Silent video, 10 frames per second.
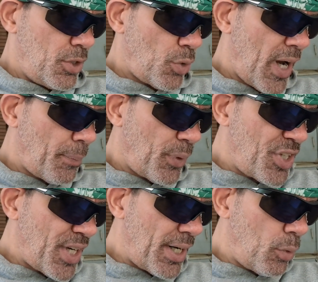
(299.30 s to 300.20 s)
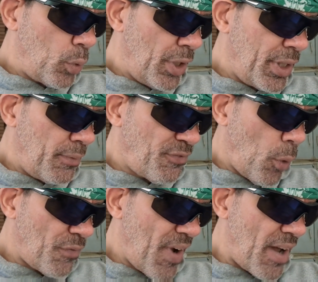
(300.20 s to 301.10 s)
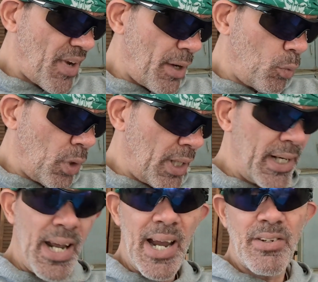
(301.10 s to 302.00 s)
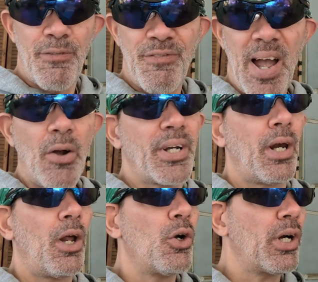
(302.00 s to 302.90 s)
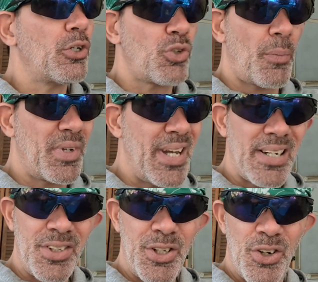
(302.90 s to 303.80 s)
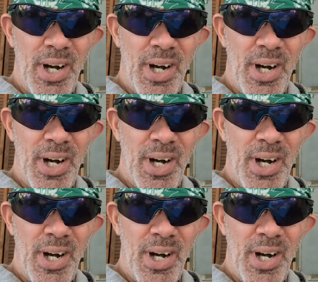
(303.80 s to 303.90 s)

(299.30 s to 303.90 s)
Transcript: So I appreciate it. William4581, he has a Falcon logo, so I'm guessing